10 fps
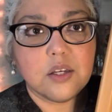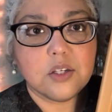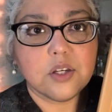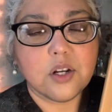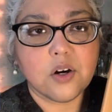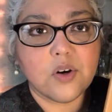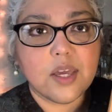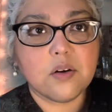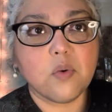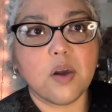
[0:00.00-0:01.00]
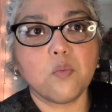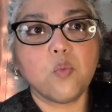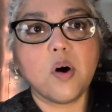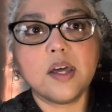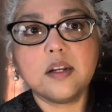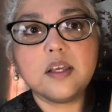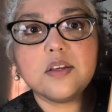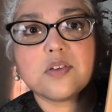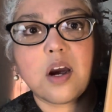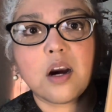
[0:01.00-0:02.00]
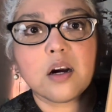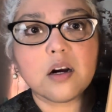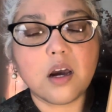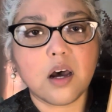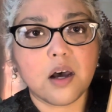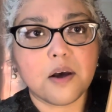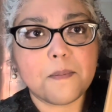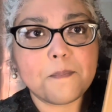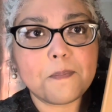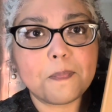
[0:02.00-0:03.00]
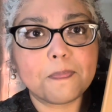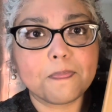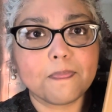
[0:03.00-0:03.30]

You know, and, and what is our, um,